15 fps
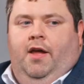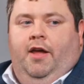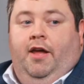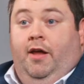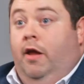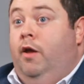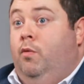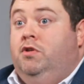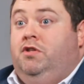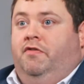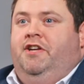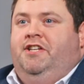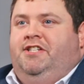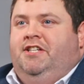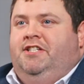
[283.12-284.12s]
It was a
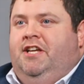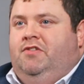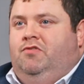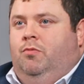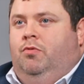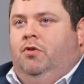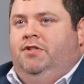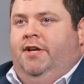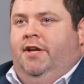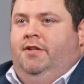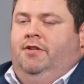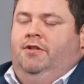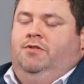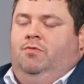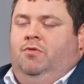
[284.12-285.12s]
really successful
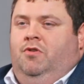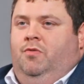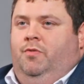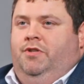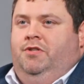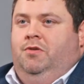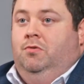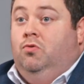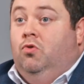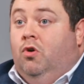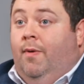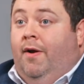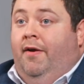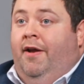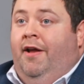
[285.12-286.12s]
project. It's one that we still talk
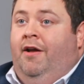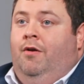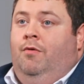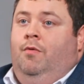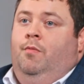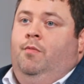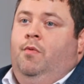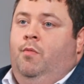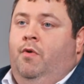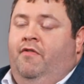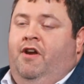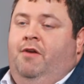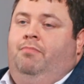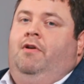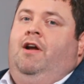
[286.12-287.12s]
about now. We're
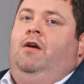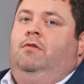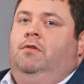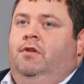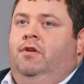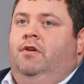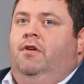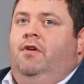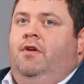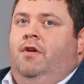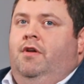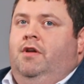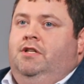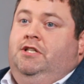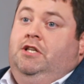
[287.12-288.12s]
very proud that
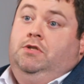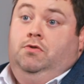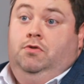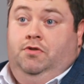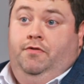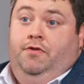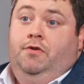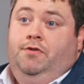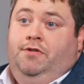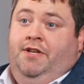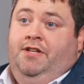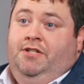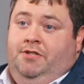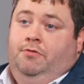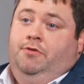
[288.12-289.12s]
Salesforce have used it
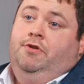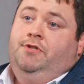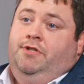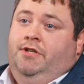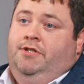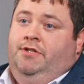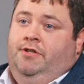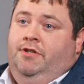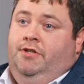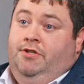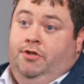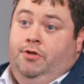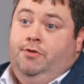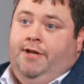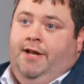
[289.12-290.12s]
and still use it as a
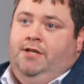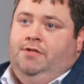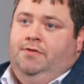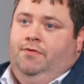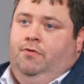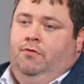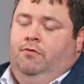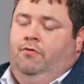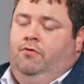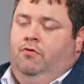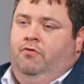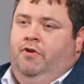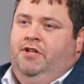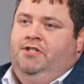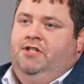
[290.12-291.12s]
use case for a
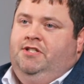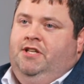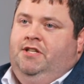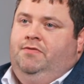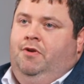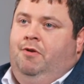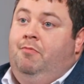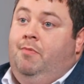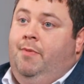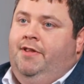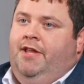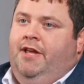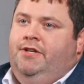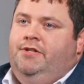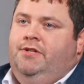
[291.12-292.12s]
really successful
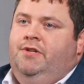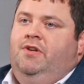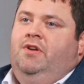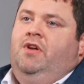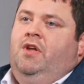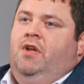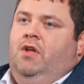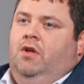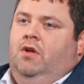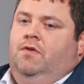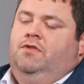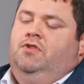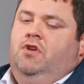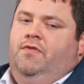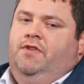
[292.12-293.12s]
implementation of
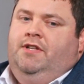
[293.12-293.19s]
Service